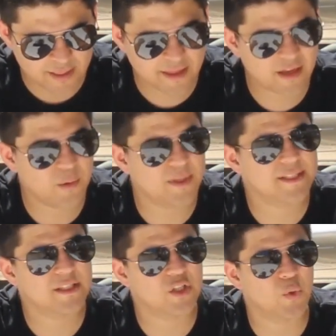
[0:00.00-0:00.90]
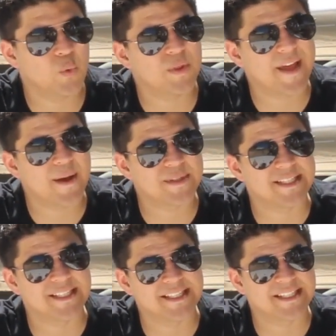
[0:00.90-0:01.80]
think it was
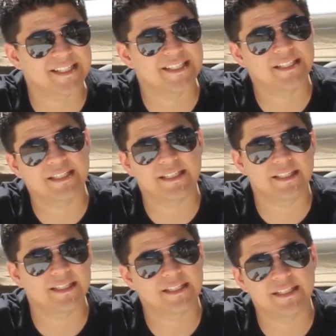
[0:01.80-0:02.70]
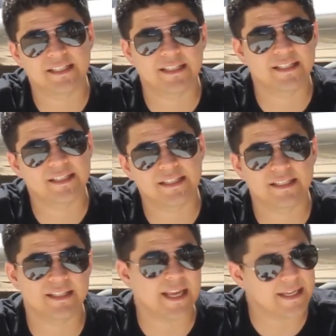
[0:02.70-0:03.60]

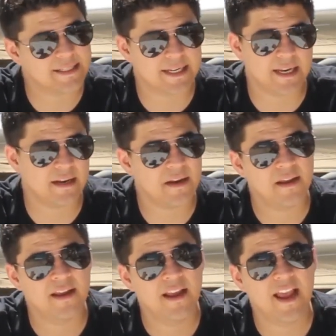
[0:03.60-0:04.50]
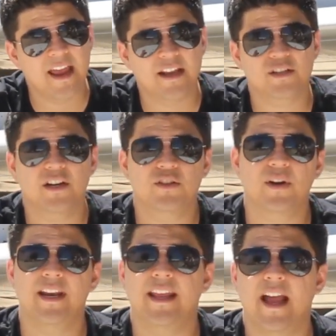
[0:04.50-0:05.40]
2016, and I started
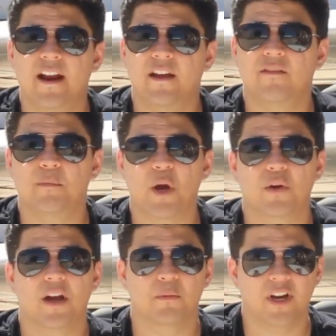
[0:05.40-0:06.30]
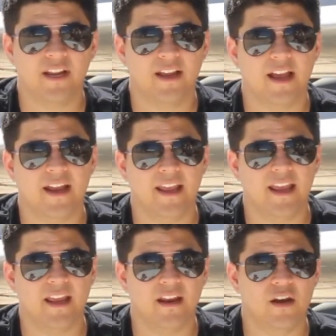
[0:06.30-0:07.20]
training out of Montgomery at
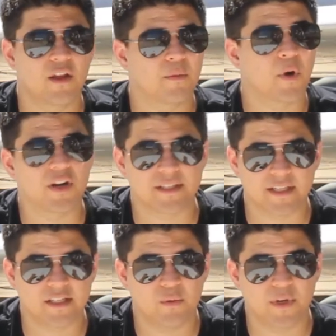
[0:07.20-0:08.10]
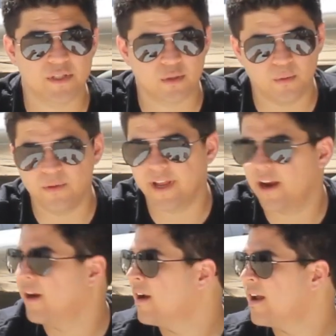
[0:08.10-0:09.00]
another Part 61 school there.